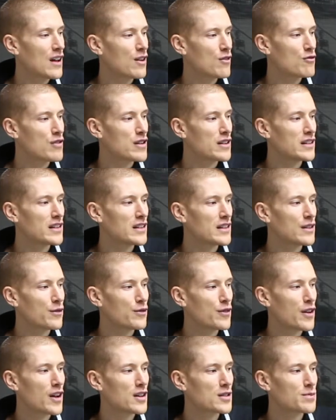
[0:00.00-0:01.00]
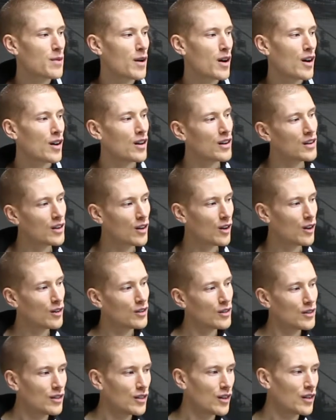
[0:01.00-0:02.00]
written in the first bar
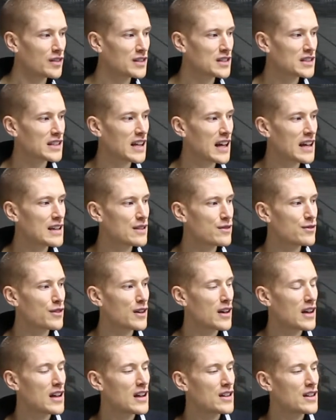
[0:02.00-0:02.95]
on the stave,